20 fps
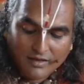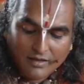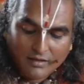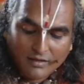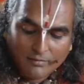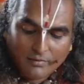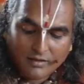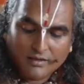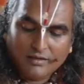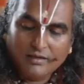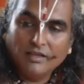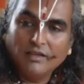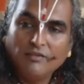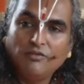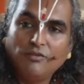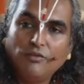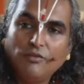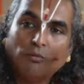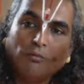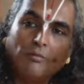But
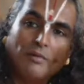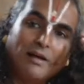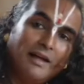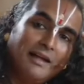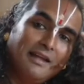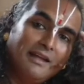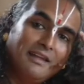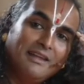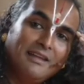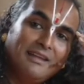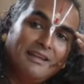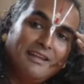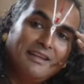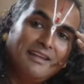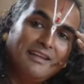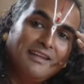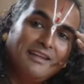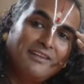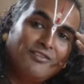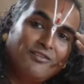if your mind
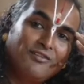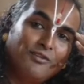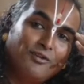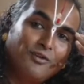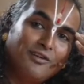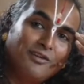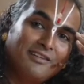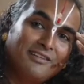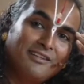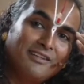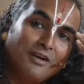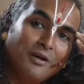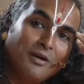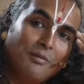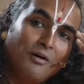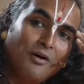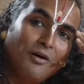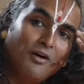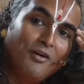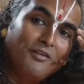is focusing
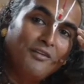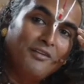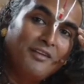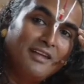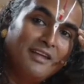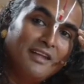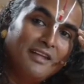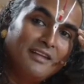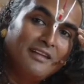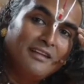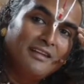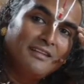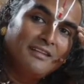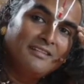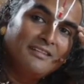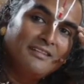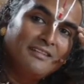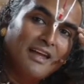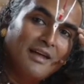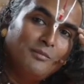upon, yes,
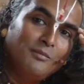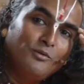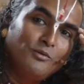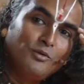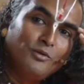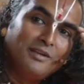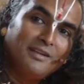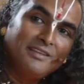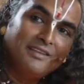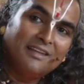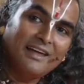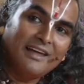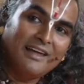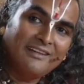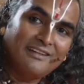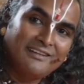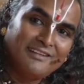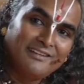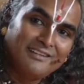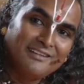I'm doing that,
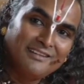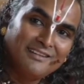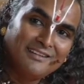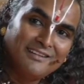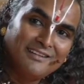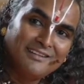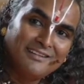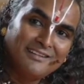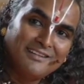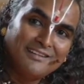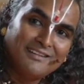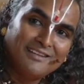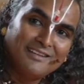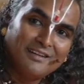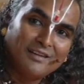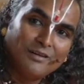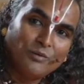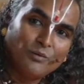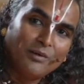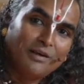
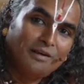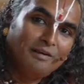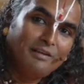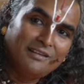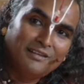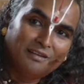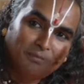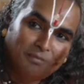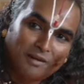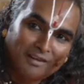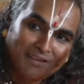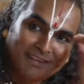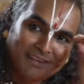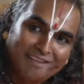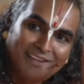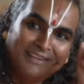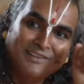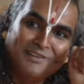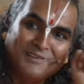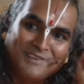where is the
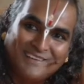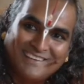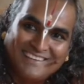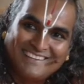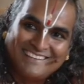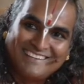bhakti into it?